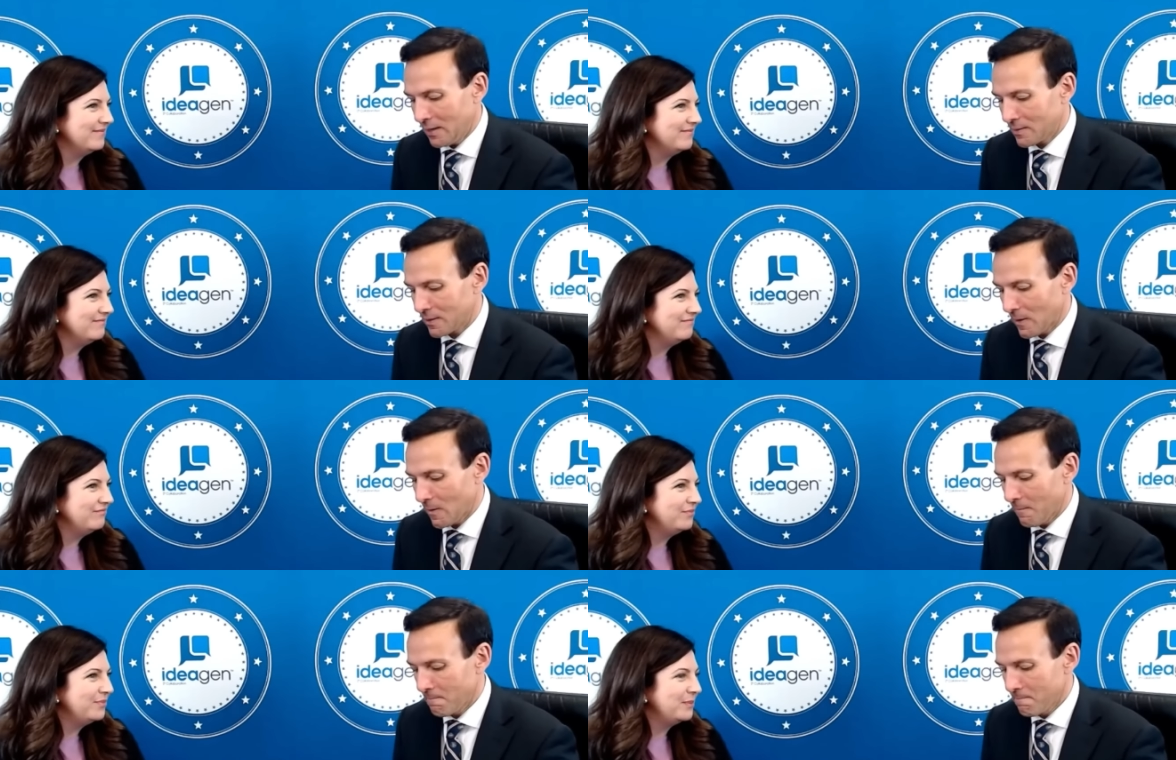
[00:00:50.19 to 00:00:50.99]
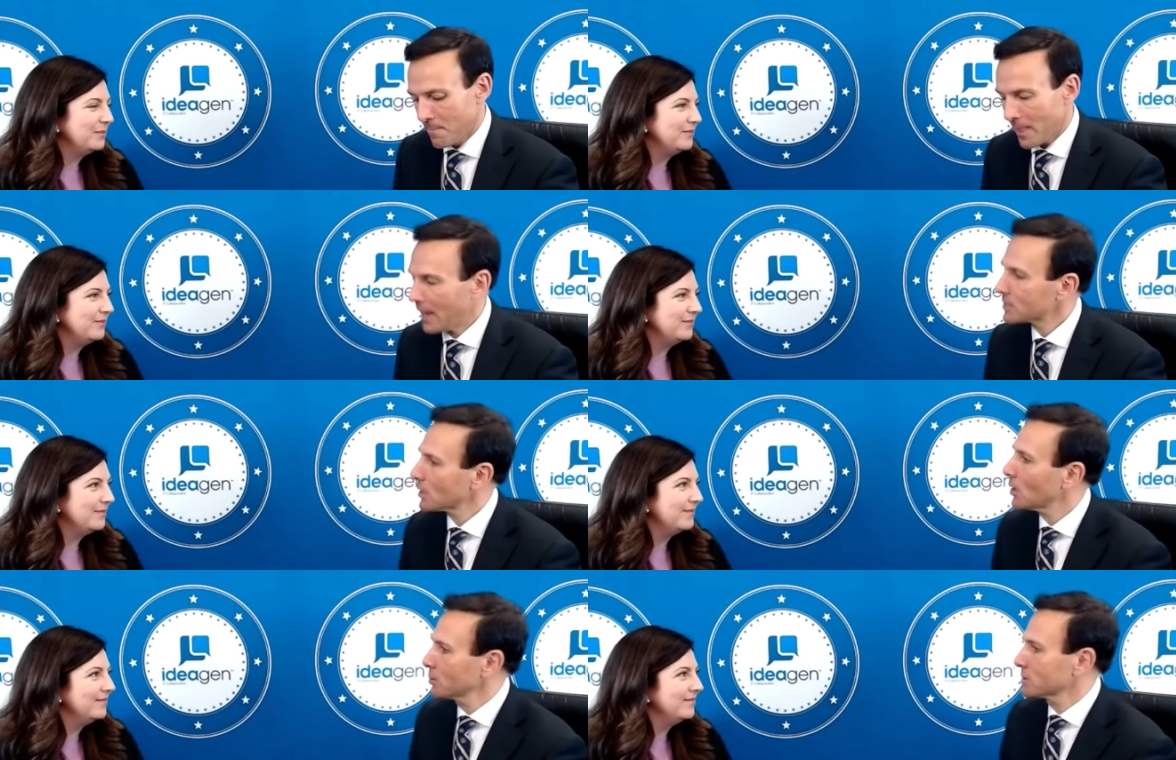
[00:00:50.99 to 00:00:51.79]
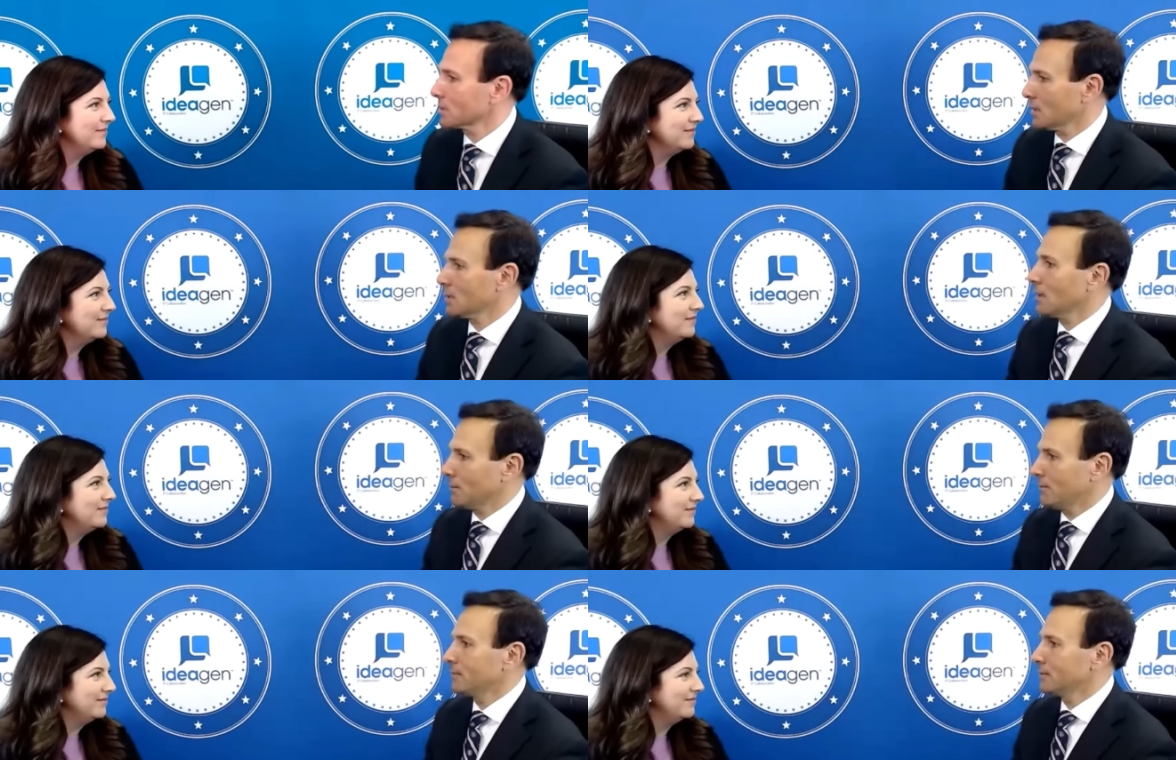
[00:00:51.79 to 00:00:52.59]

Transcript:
Speaker 1: And so, as a HOSA alum,